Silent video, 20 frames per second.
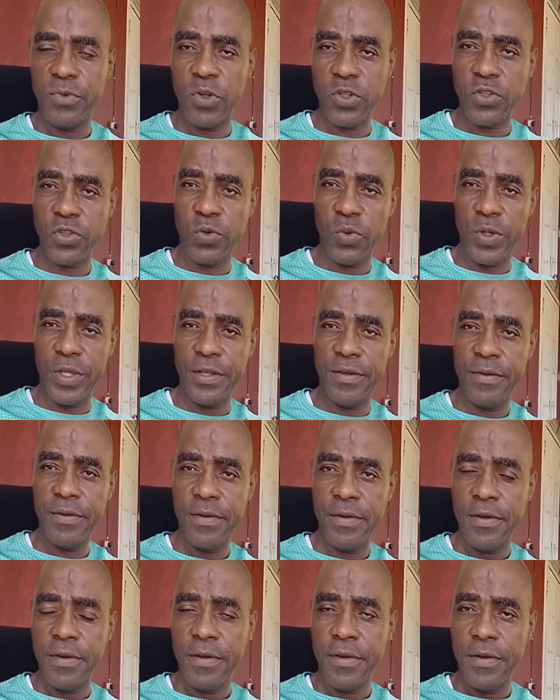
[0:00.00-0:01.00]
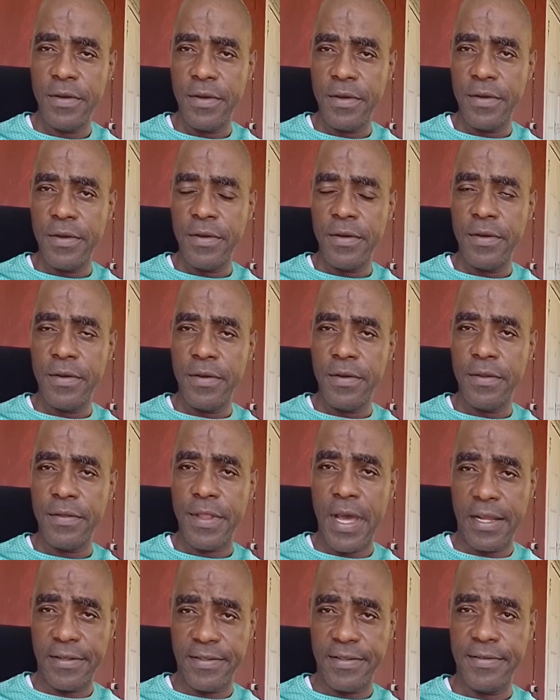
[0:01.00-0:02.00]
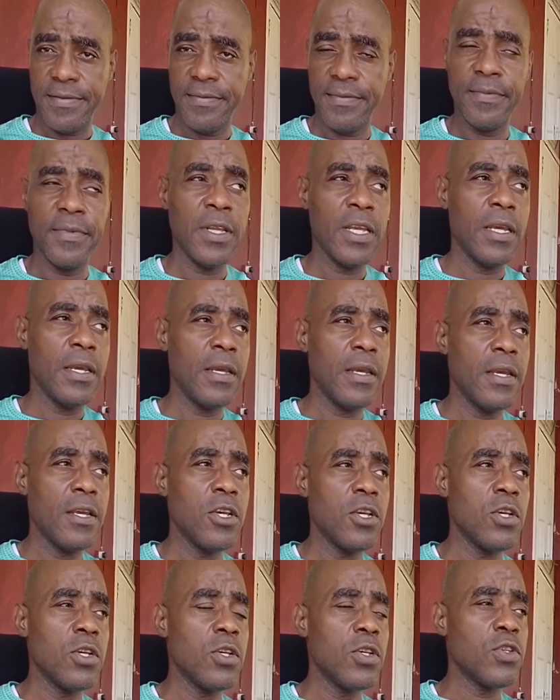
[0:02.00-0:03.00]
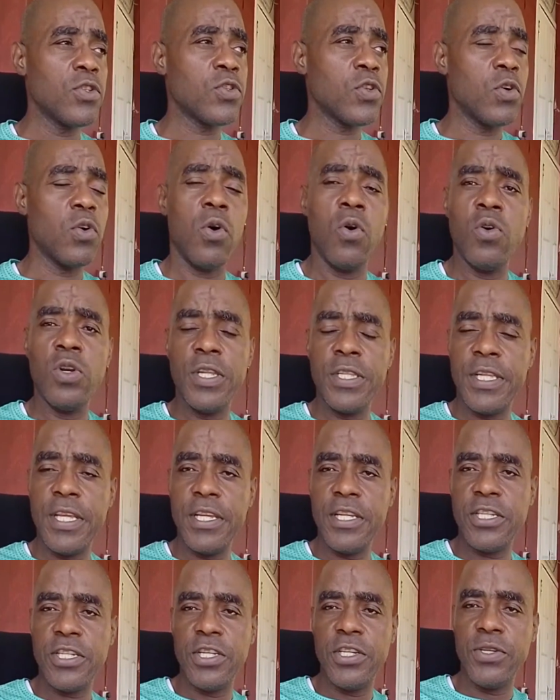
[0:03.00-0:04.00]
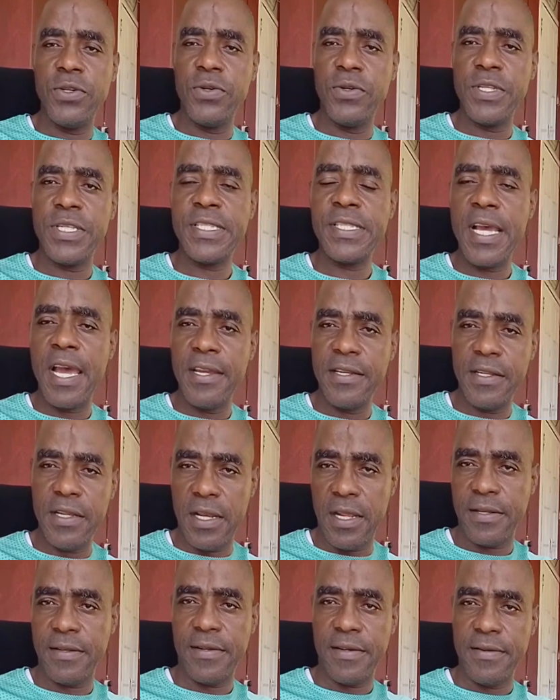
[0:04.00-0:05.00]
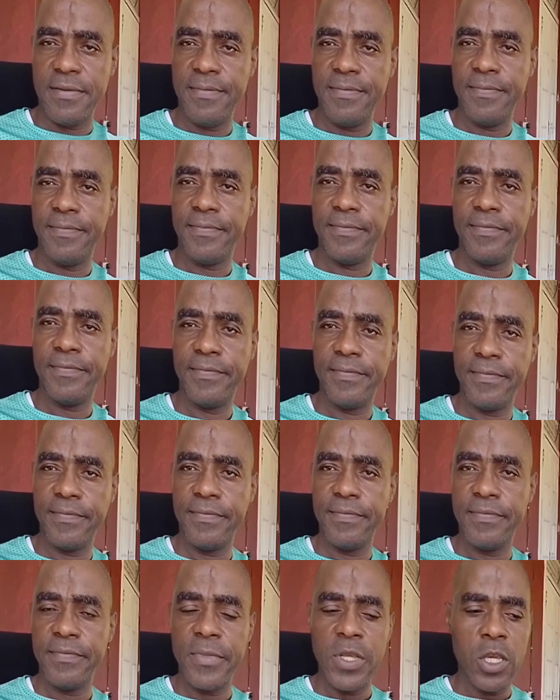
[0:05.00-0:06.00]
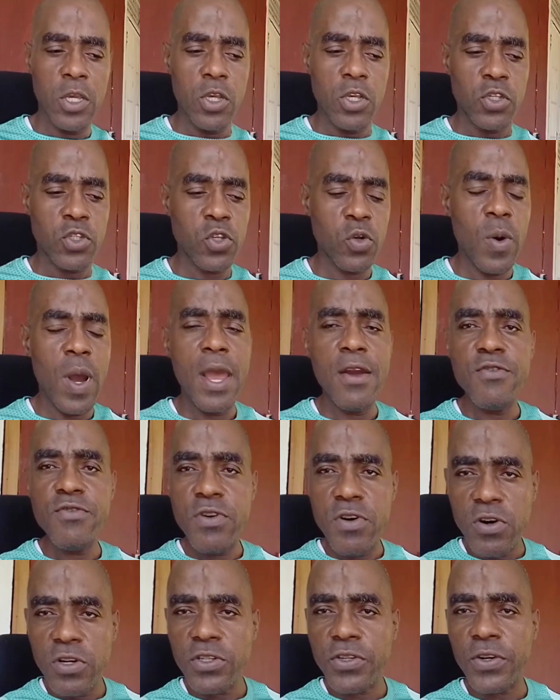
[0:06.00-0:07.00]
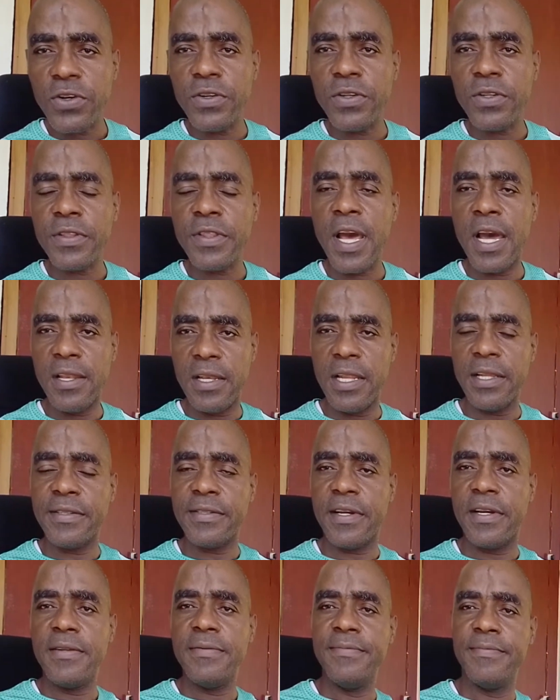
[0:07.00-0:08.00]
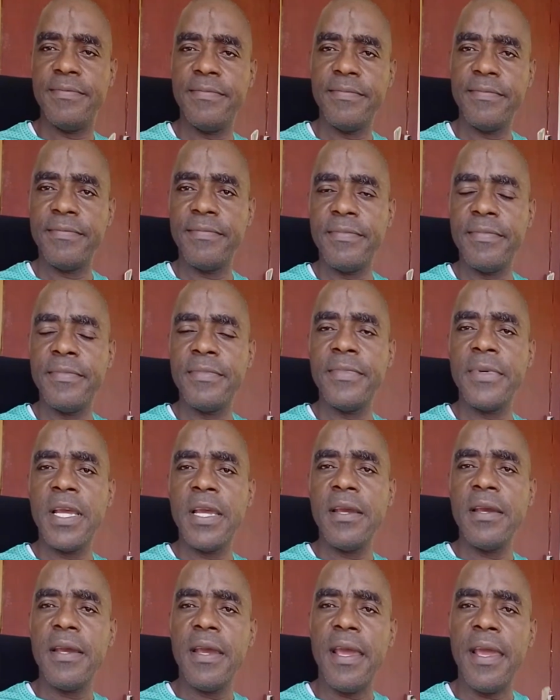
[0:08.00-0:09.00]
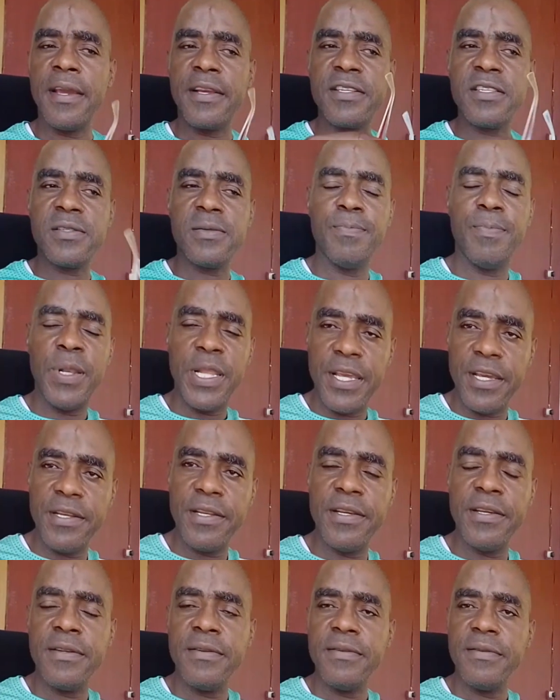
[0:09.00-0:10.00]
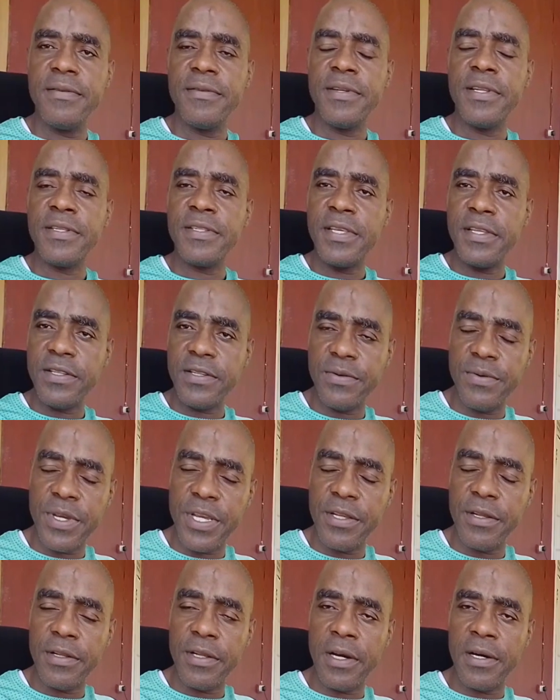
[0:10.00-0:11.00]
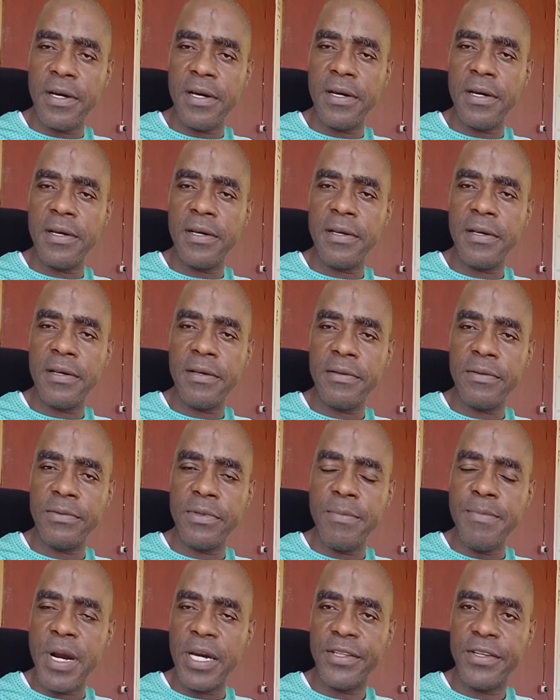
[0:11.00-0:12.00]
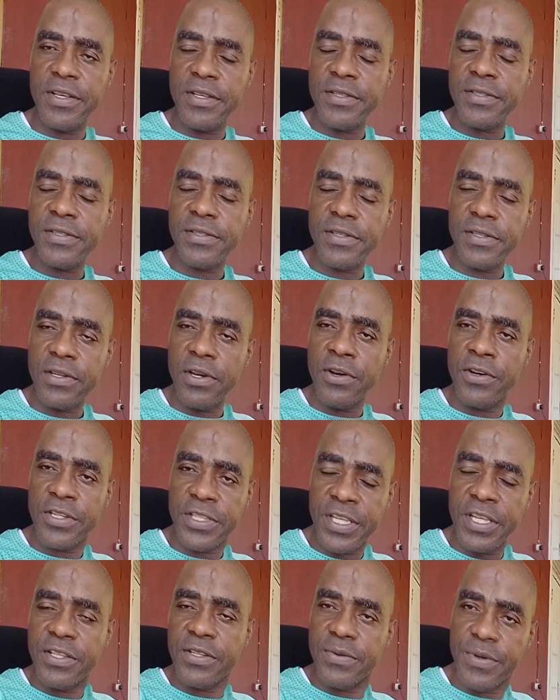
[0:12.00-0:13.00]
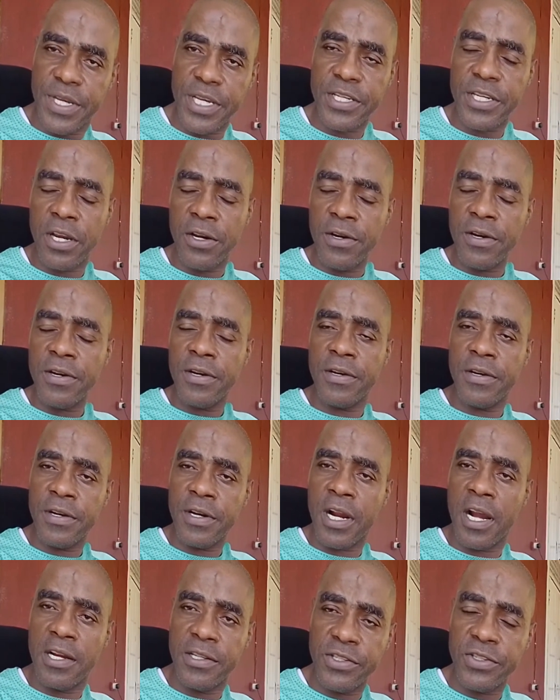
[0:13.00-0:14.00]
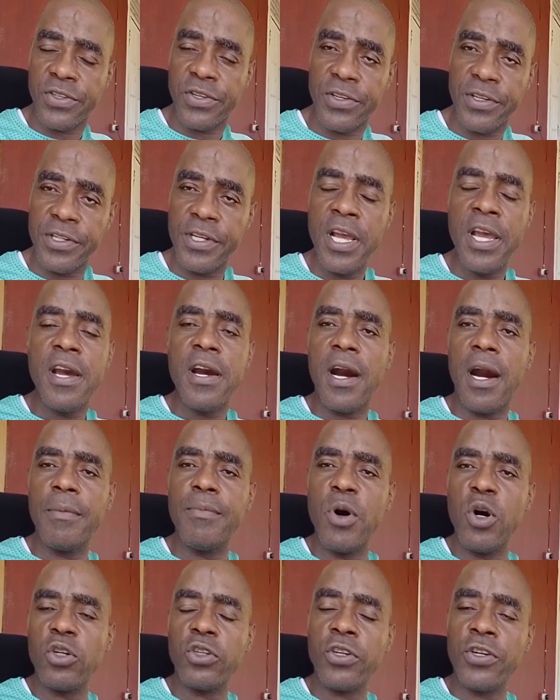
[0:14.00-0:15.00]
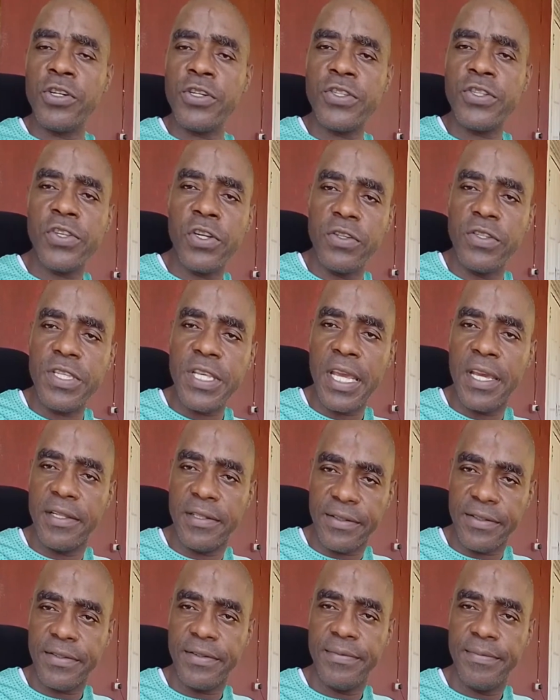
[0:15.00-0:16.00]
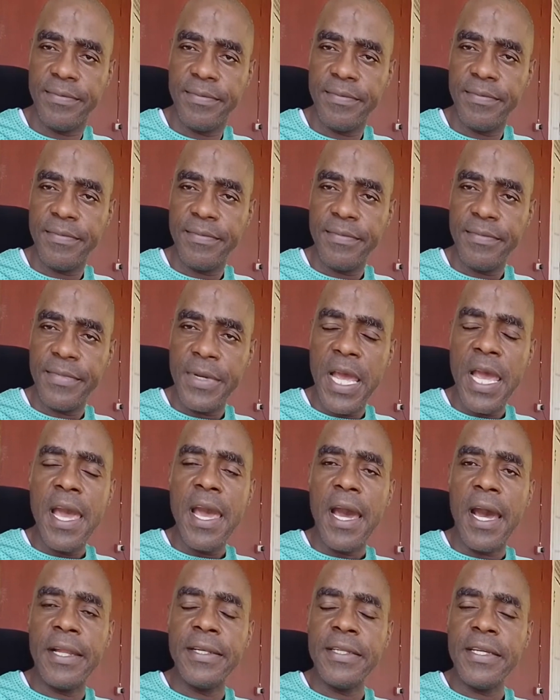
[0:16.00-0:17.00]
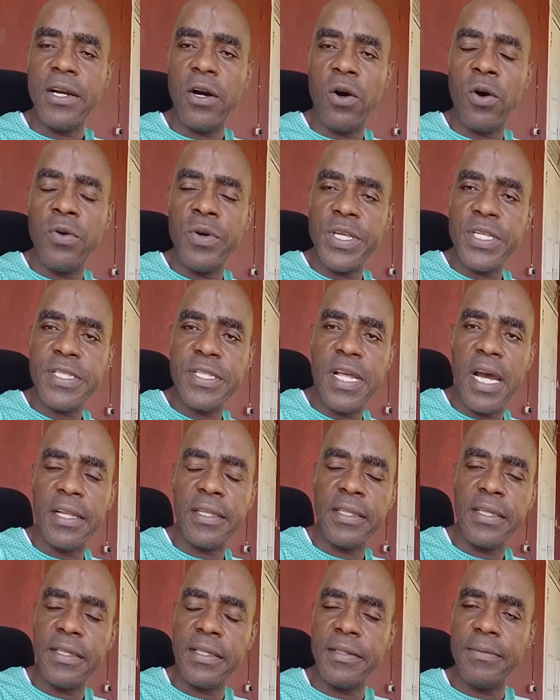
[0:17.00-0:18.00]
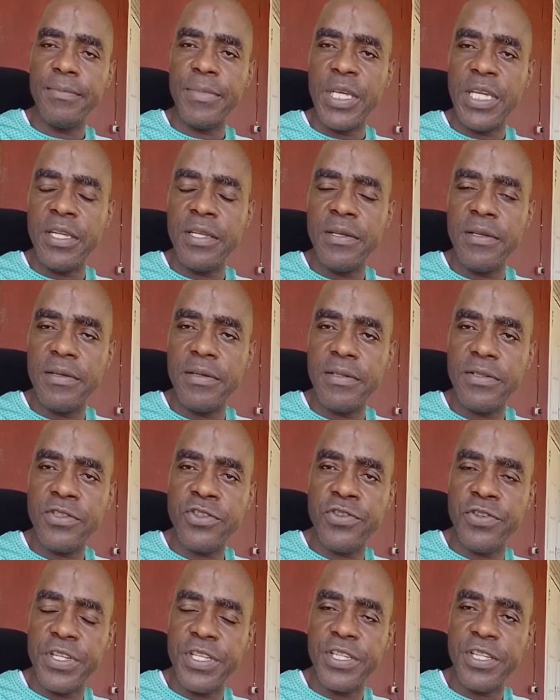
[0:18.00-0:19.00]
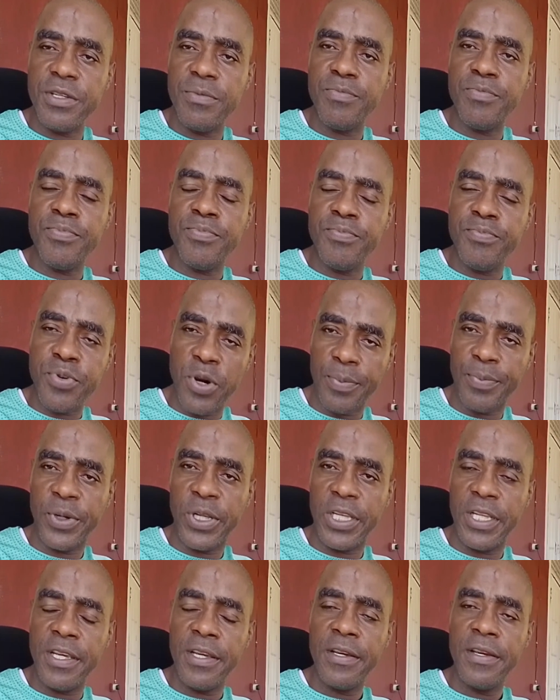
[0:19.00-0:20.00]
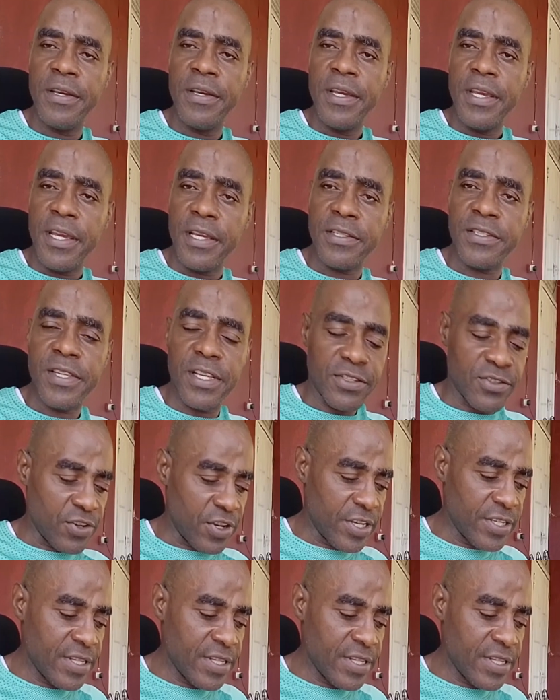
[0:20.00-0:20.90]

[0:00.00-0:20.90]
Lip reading: was doing that. So only thing she do is sign the letter. So I wrote that letter explaining the mother's her concern about her son's health and how he's not being treated properly, etc.,